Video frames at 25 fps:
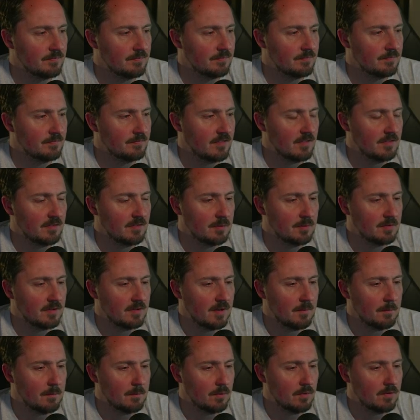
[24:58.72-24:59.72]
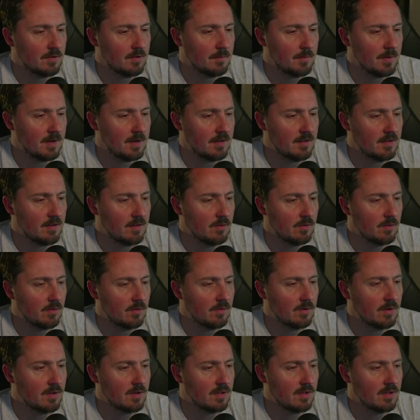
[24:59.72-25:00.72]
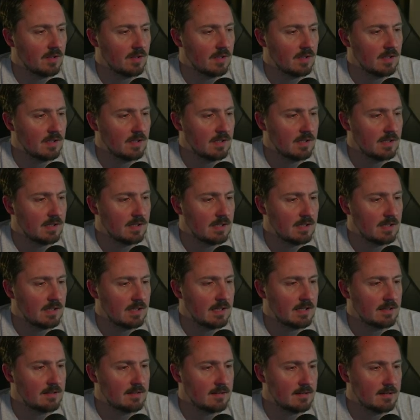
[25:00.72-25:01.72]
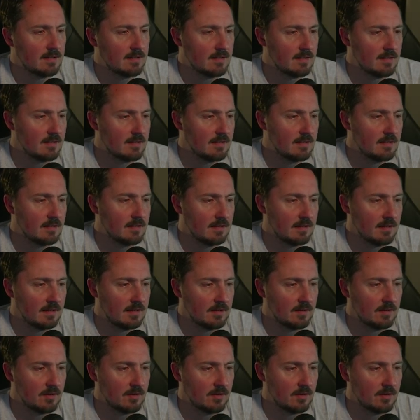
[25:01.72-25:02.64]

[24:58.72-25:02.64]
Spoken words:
50% Portland American oak. Yes. Let's go